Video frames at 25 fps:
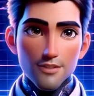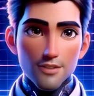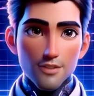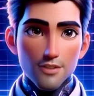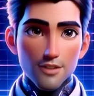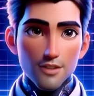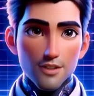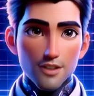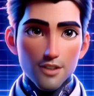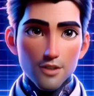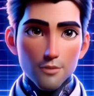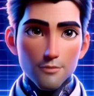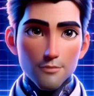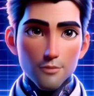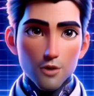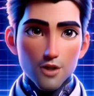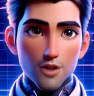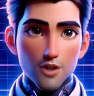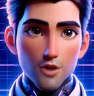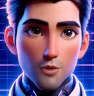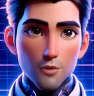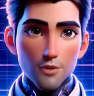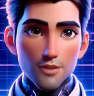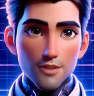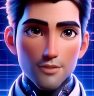ensuring
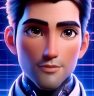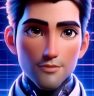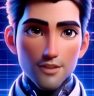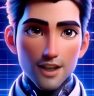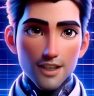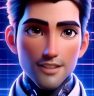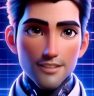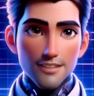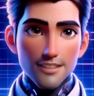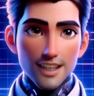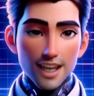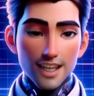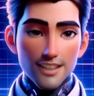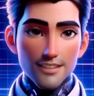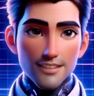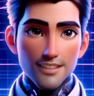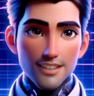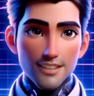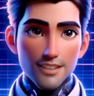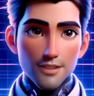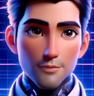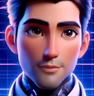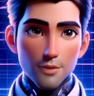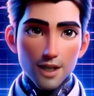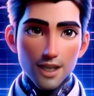that all essential
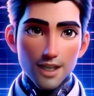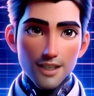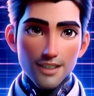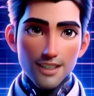elements